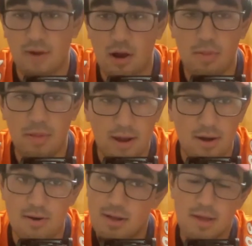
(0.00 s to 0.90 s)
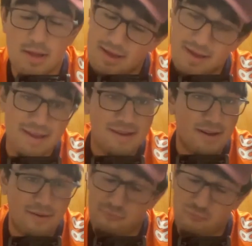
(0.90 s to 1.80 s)
Raul Neto,
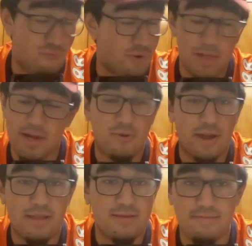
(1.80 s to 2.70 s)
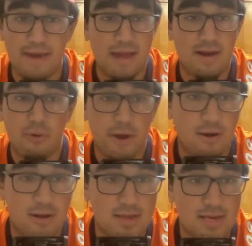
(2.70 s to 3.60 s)
really great backup point
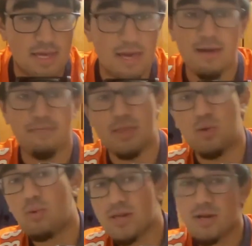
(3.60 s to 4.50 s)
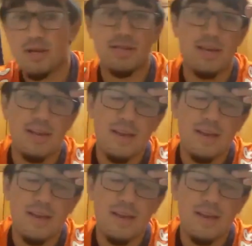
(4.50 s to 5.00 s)
guard in this league. But the Wizards,